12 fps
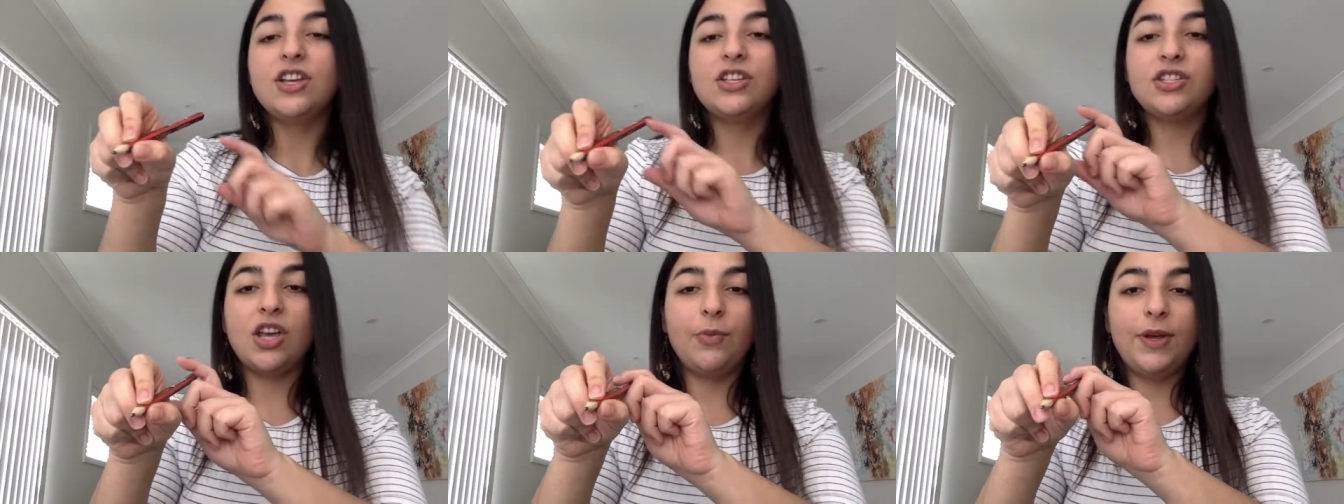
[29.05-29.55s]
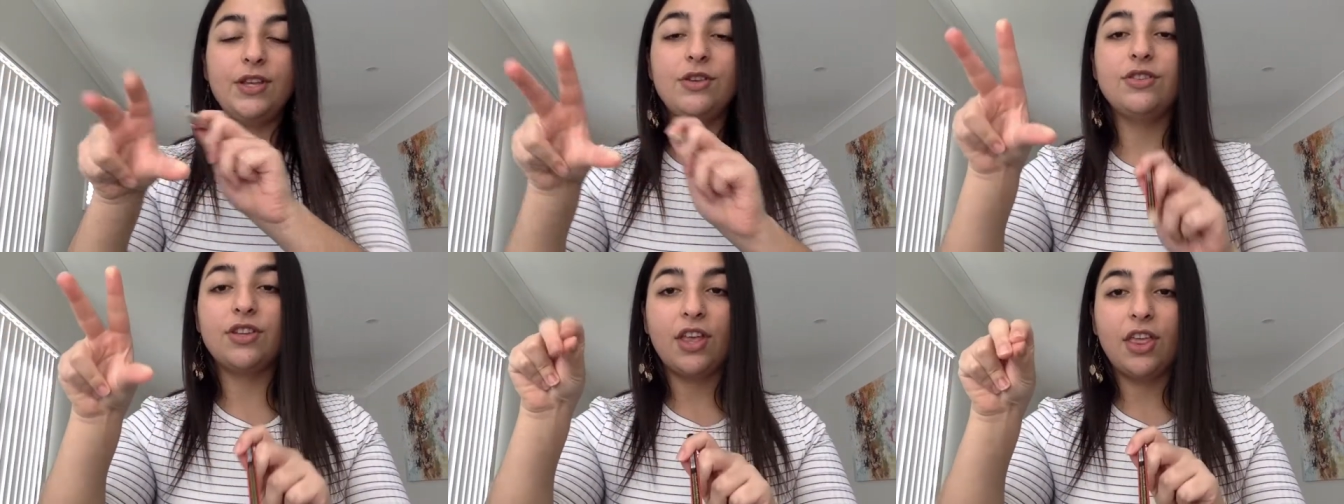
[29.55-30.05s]
So we
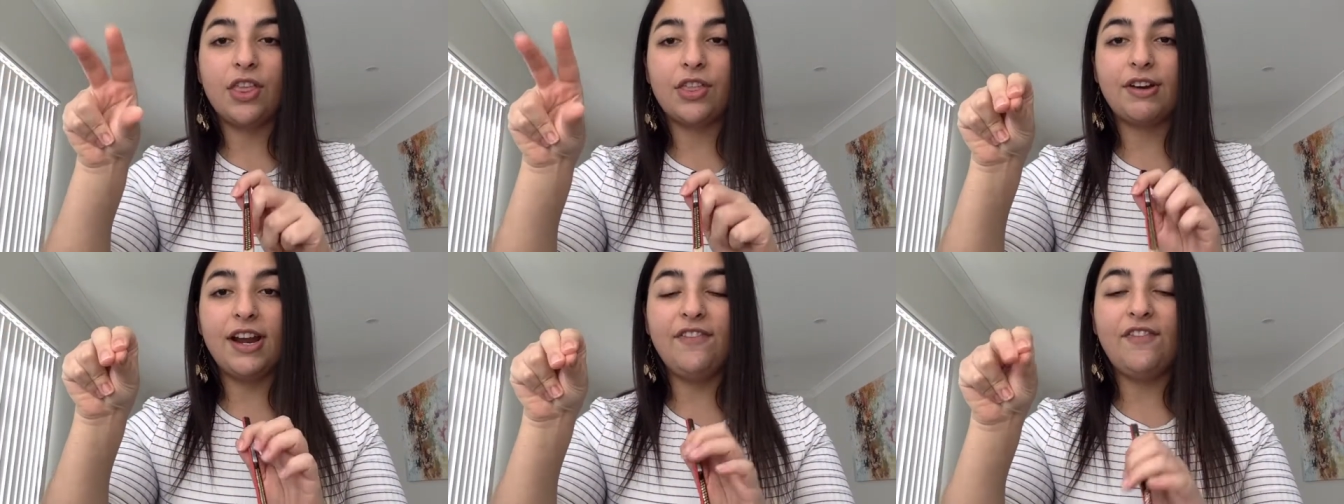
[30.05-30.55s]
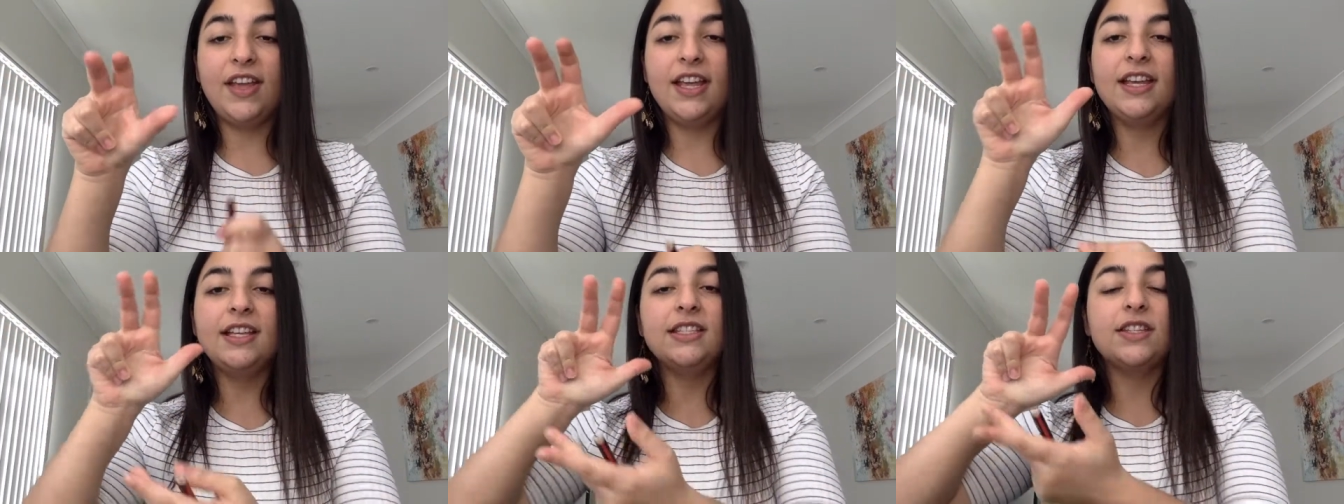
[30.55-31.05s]
use three
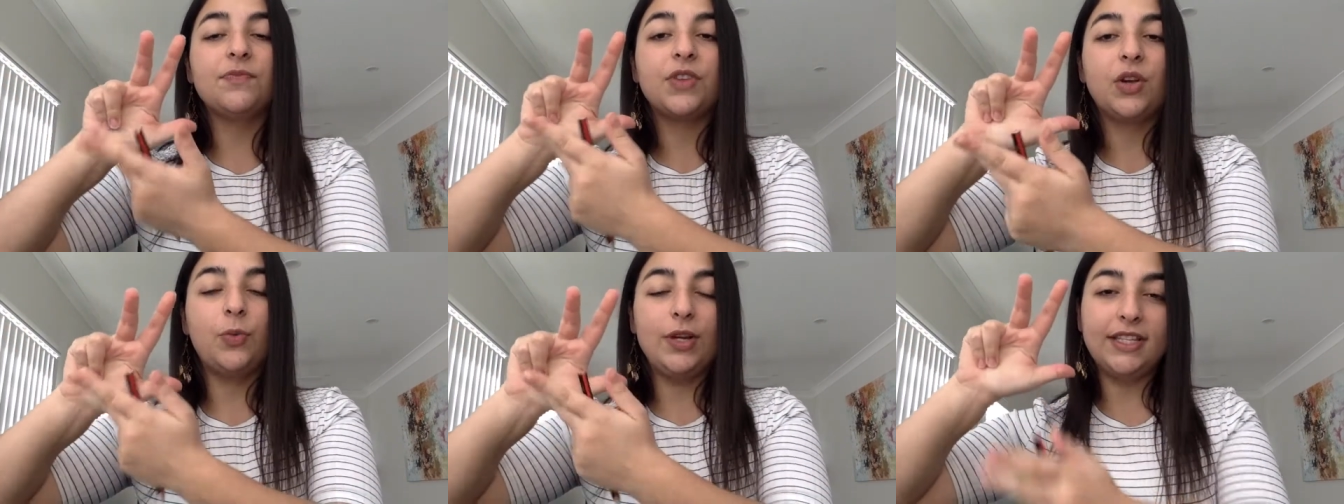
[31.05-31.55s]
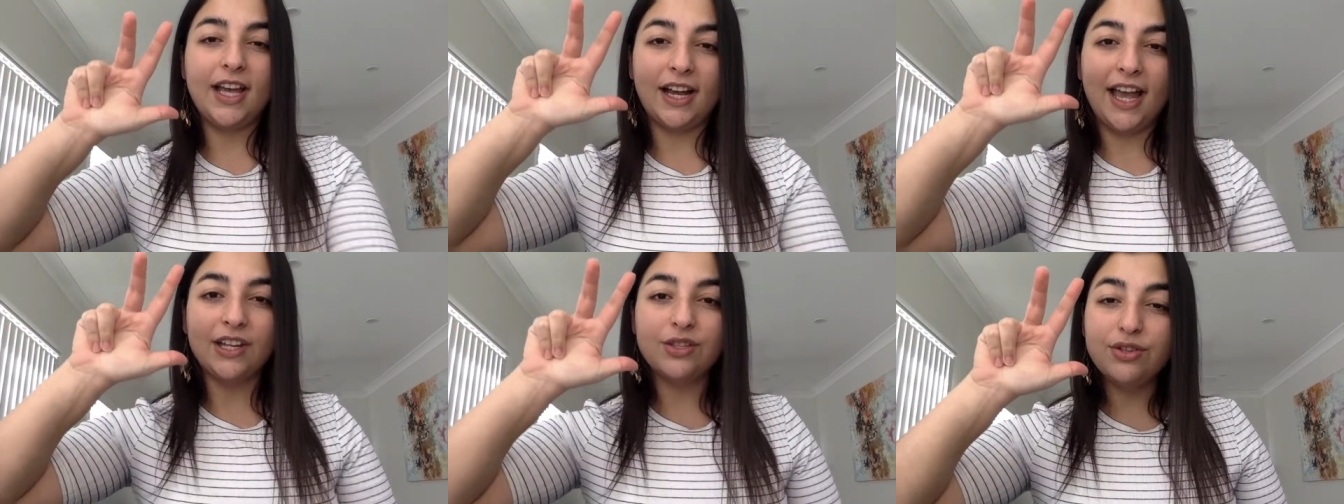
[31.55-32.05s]
fingers, we tuck
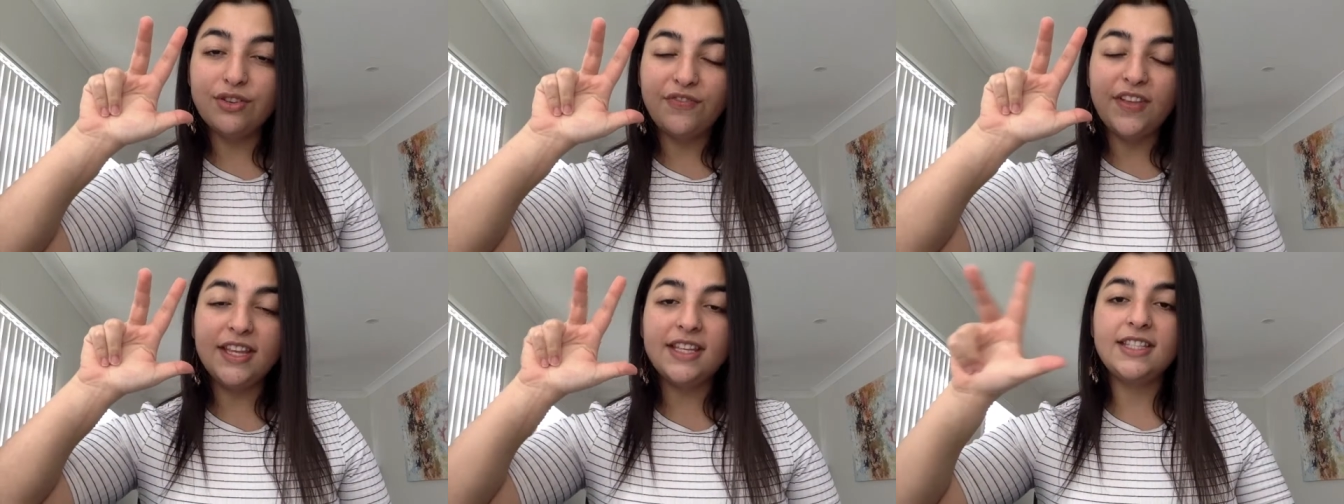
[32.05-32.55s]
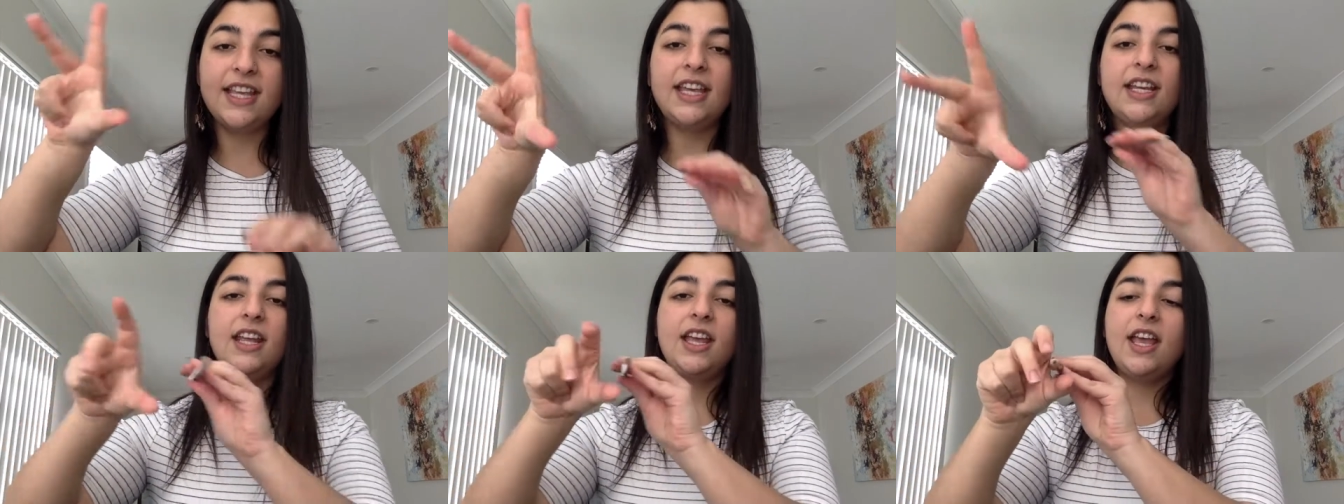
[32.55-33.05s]
our two fingers
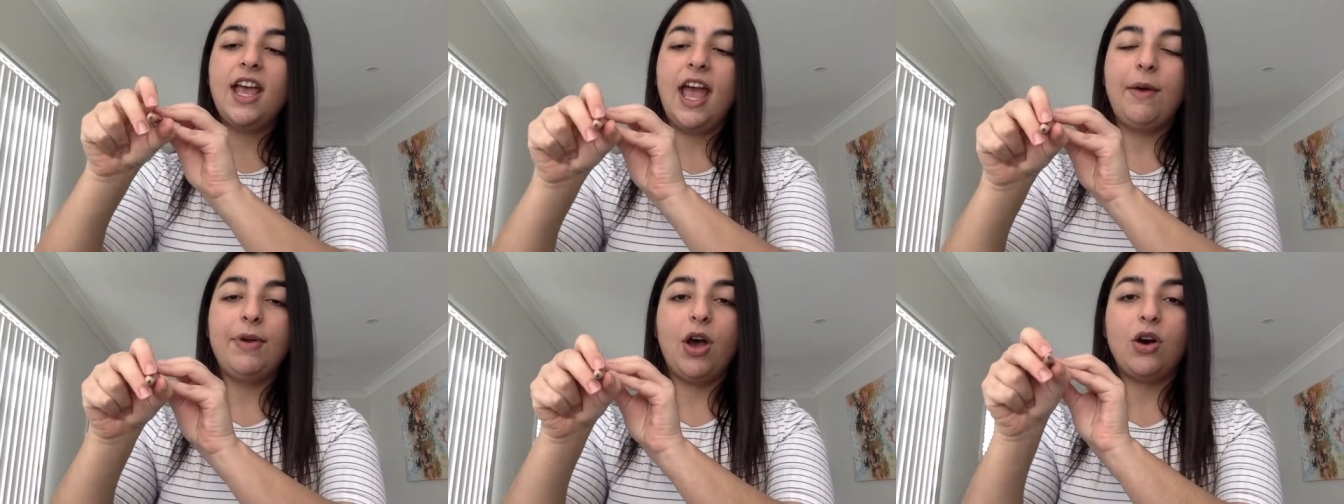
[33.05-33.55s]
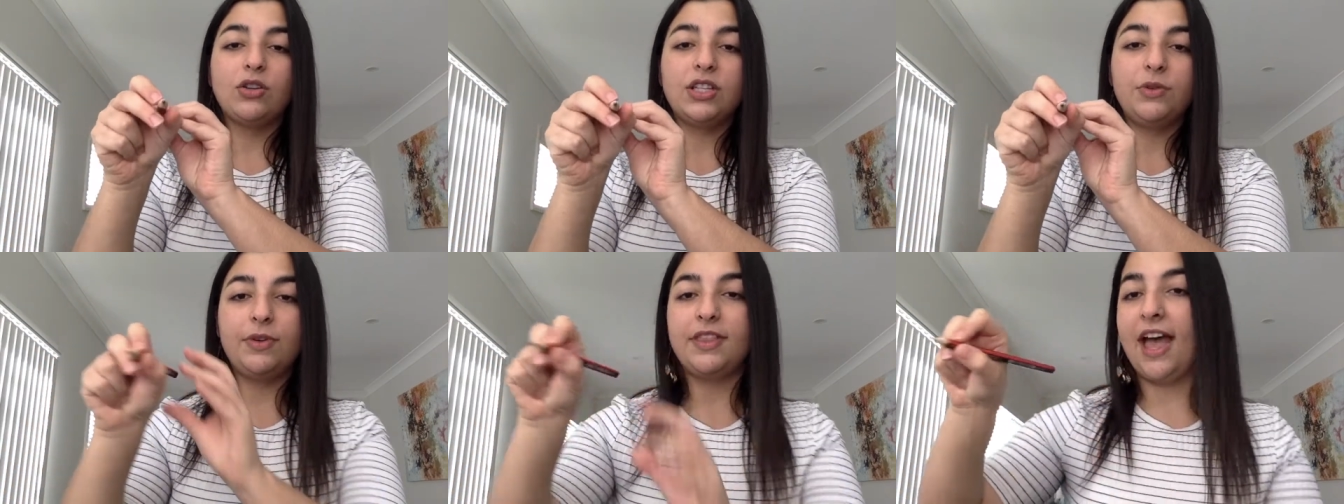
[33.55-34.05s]
in and we hold it
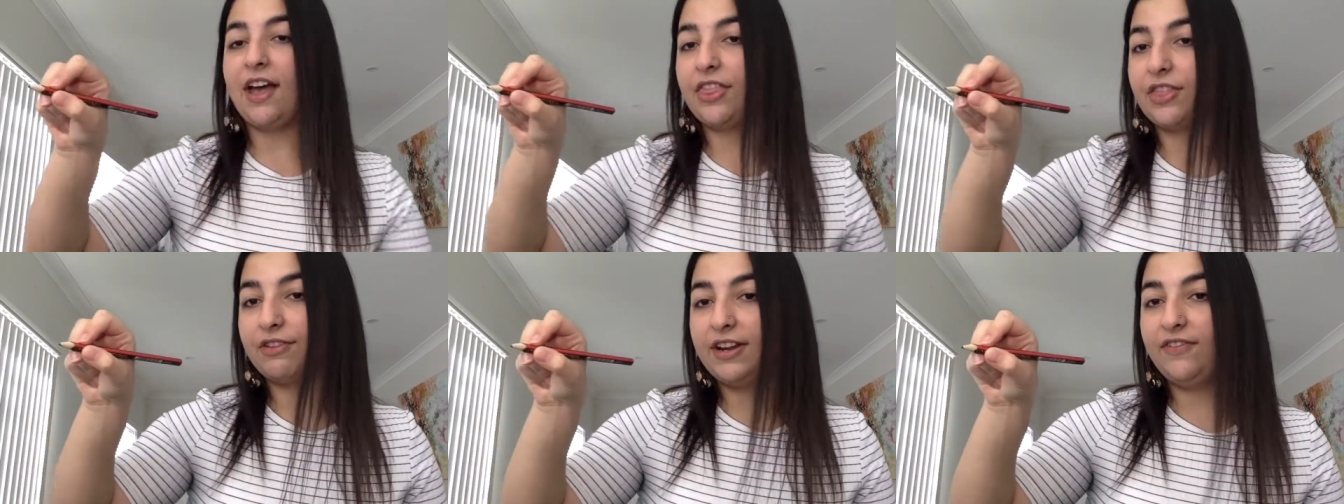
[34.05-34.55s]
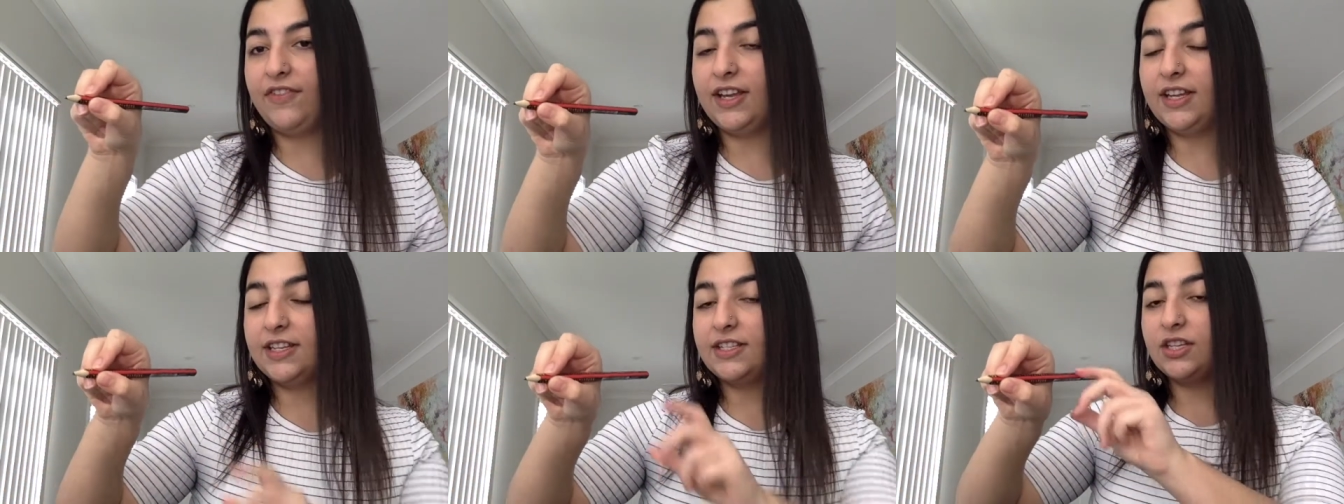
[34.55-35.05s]
with our three
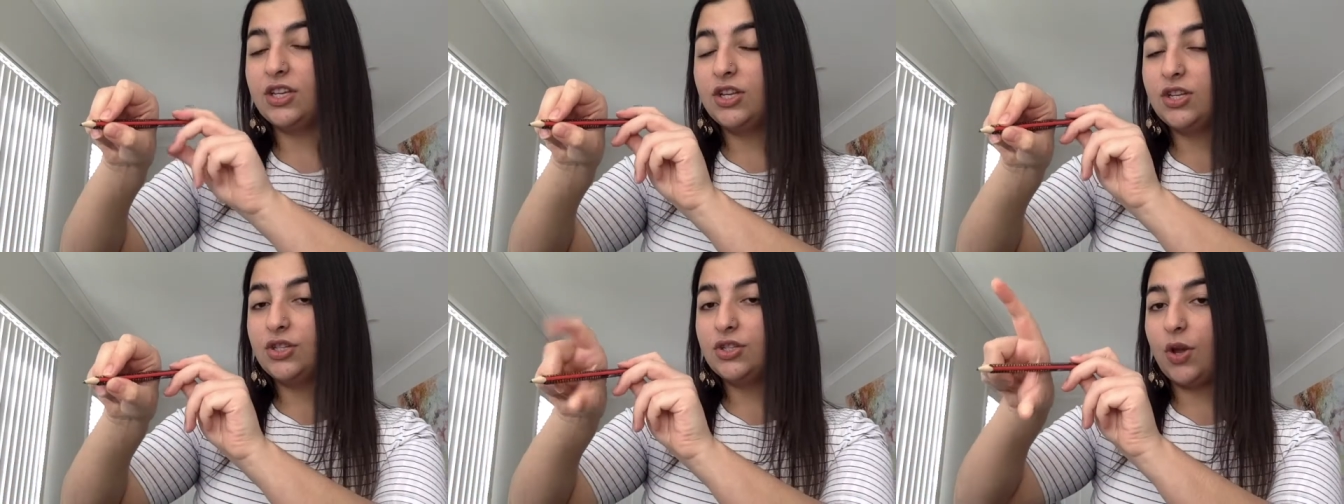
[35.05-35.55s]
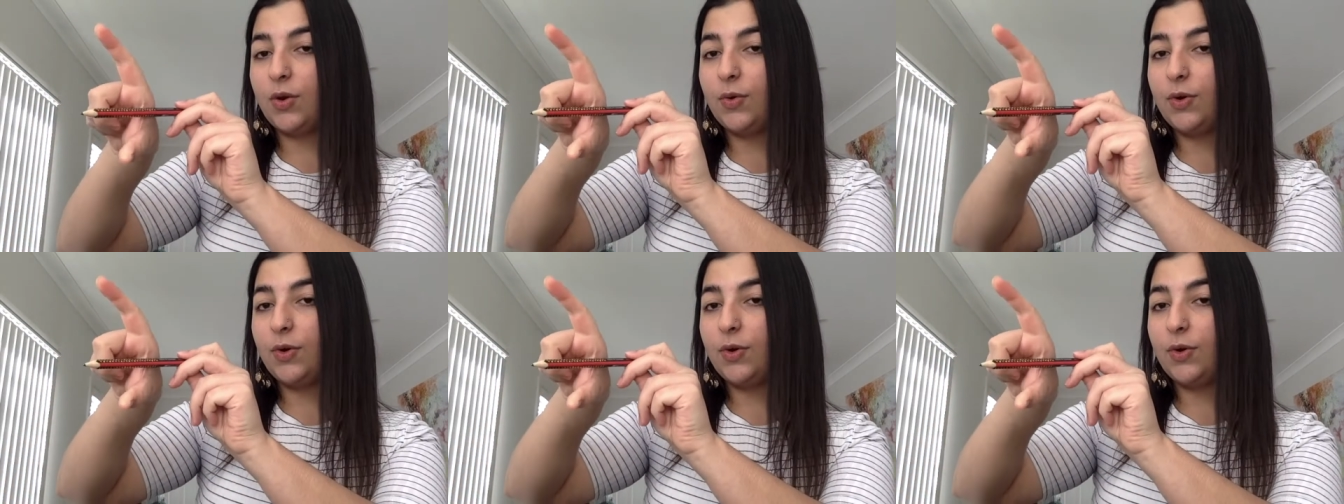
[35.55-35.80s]
fingers. So